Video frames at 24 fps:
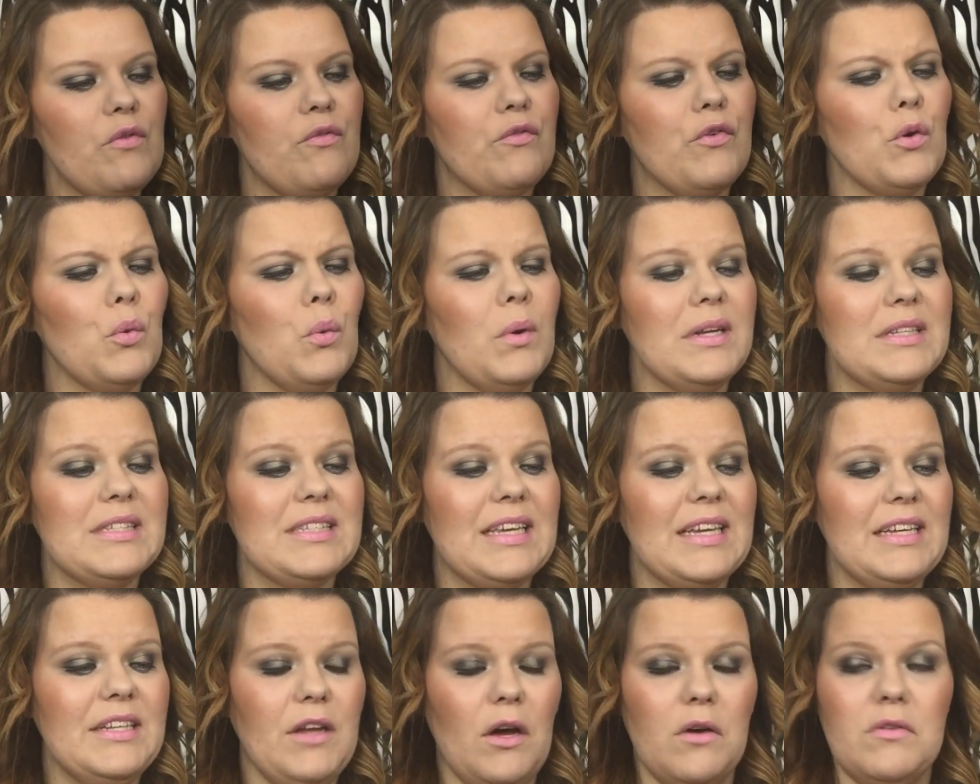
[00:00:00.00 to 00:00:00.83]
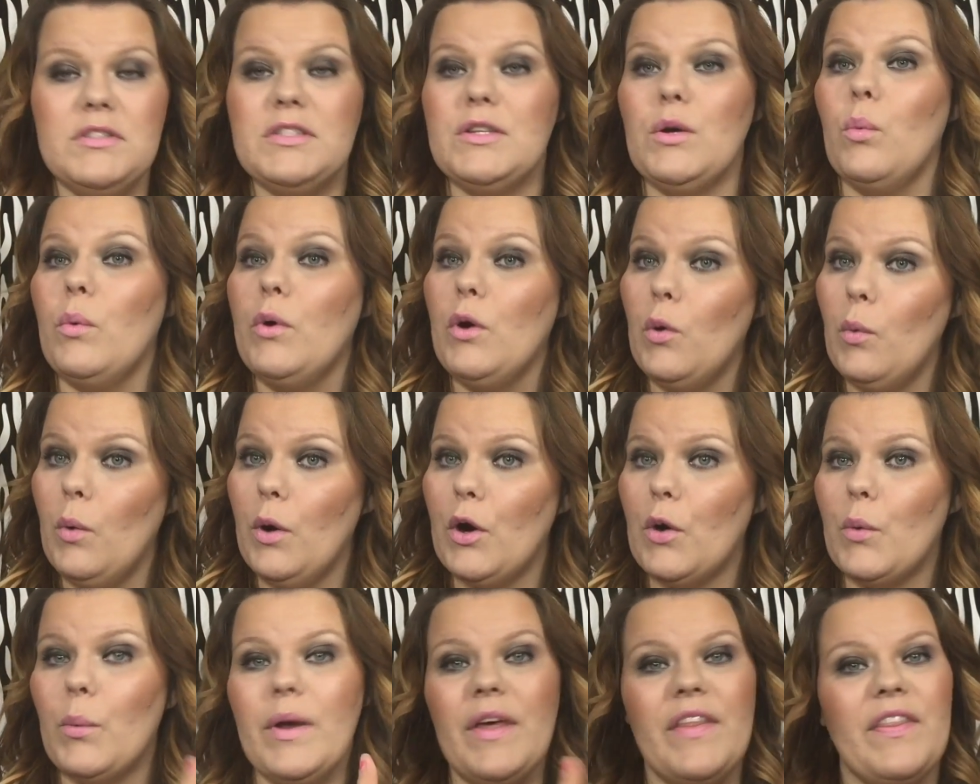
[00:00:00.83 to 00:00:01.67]
for what skin tones it will
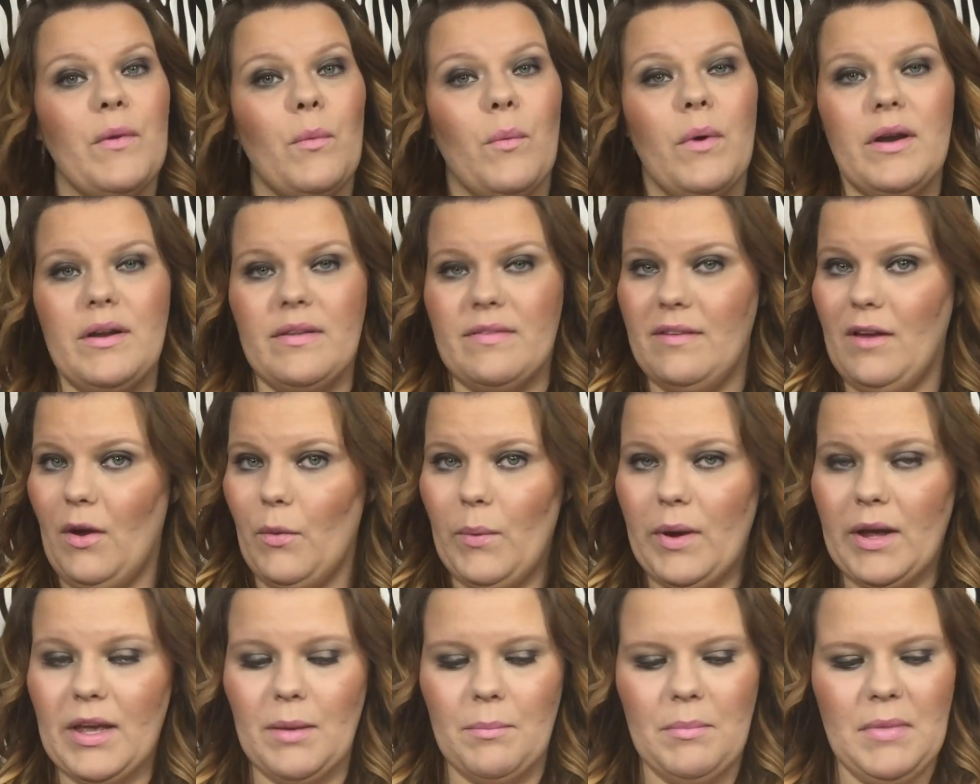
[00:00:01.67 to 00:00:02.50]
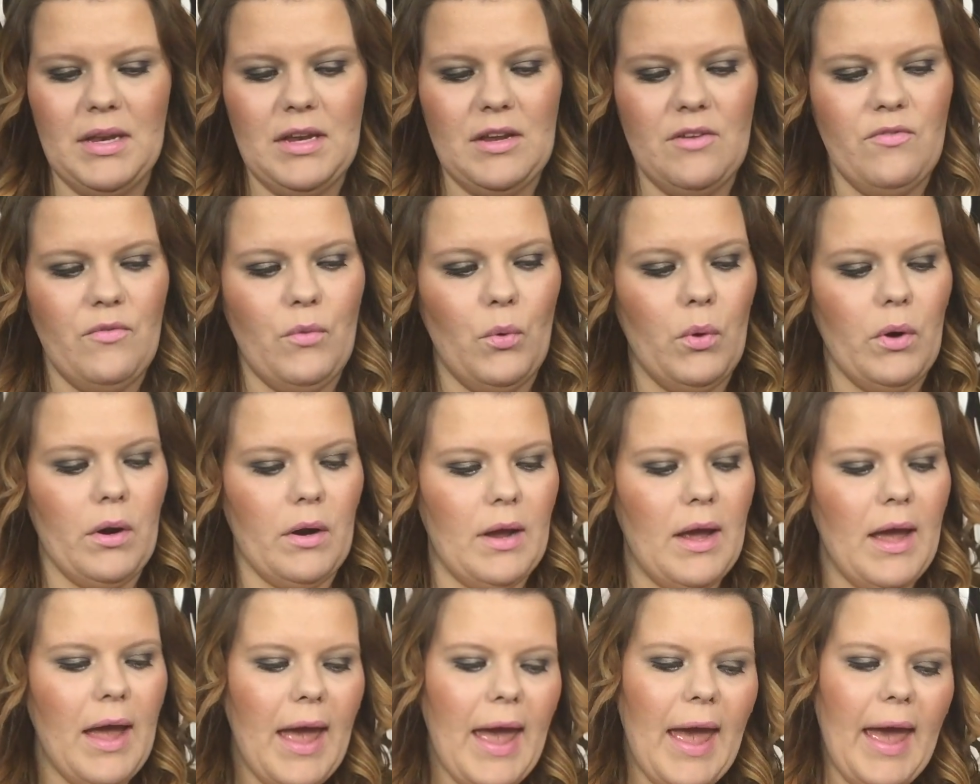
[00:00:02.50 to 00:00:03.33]
work with and what it's not recommended for.